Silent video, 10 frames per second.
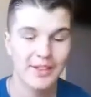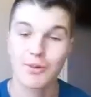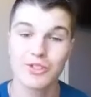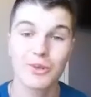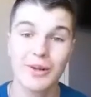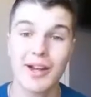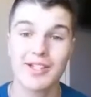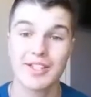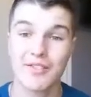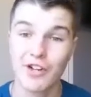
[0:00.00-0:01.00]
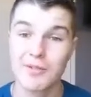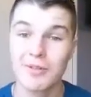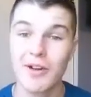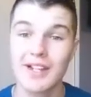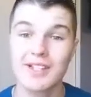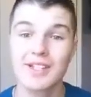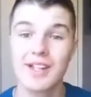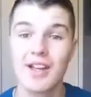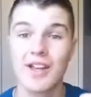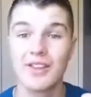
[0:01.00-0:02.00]
there was 3 races: the freshman race,
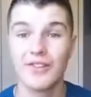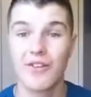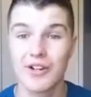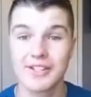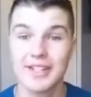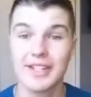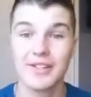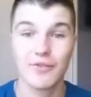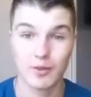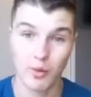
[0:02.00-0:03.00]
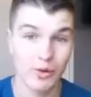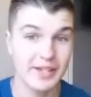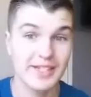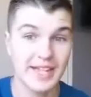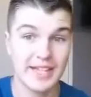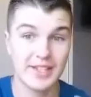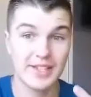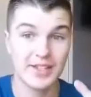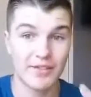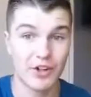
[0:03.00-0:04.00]
the varsity for boys, and
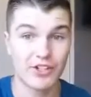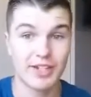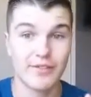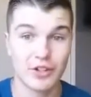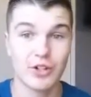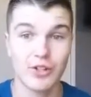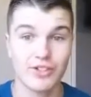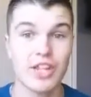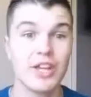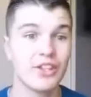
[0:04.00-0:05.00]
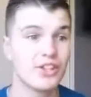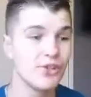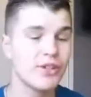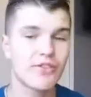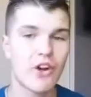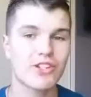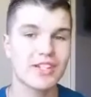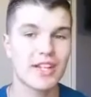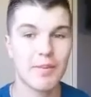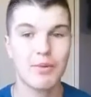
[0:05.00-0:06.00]
the varsity for girls. The junior
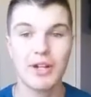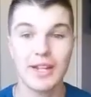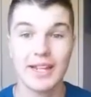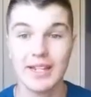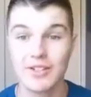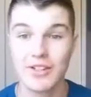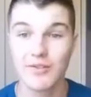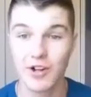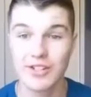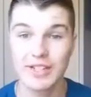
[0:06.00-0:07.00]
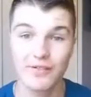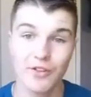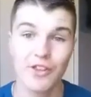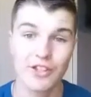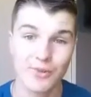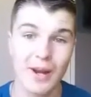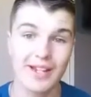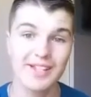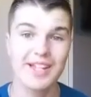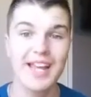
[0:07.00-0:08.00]
varsity got put into the varsity for this
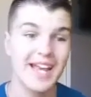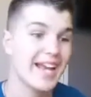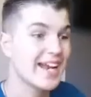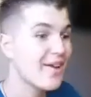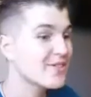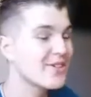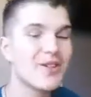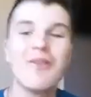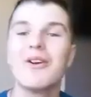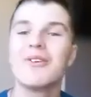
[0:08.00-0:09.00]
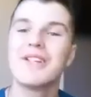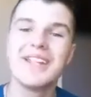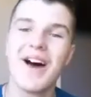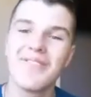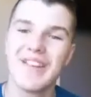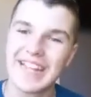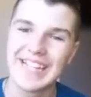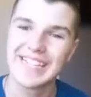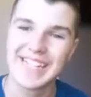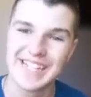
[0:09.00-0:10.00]
race, and I was the only one who did not make
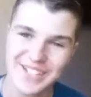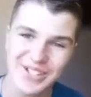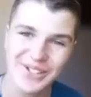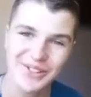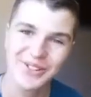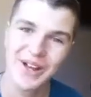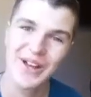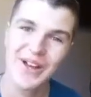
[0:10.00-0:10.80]
it into